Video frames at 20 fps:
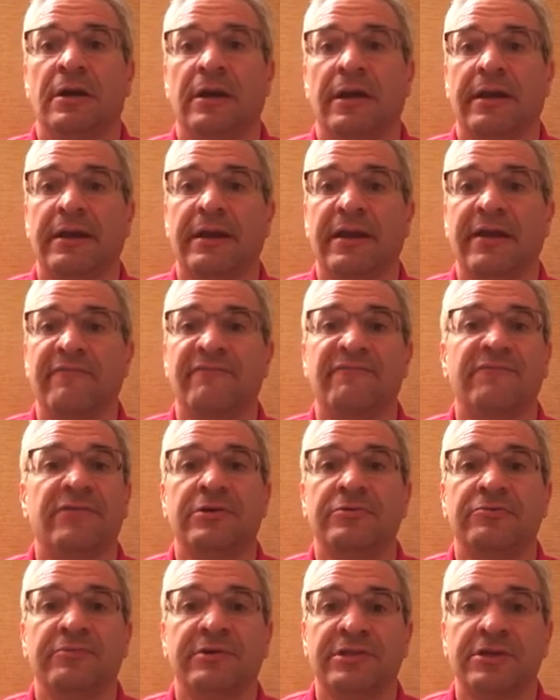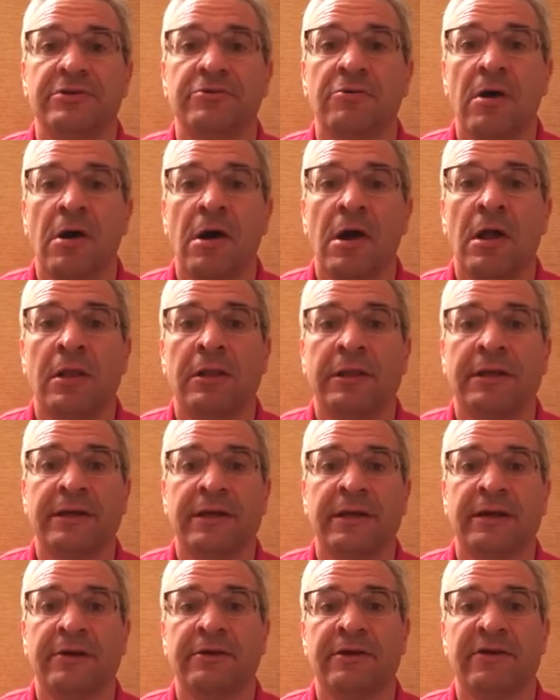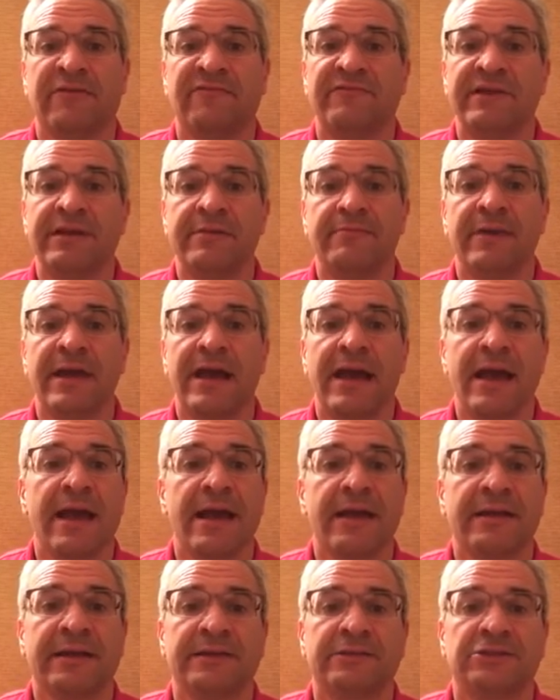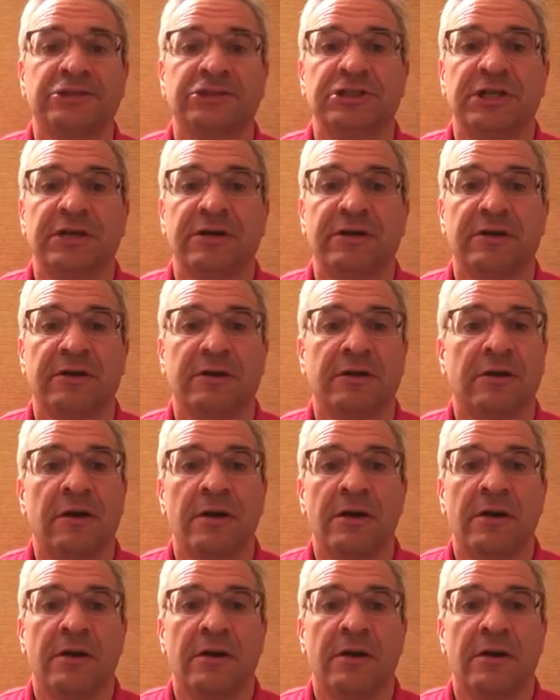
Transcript: and have fun with you all and hear your feedback and share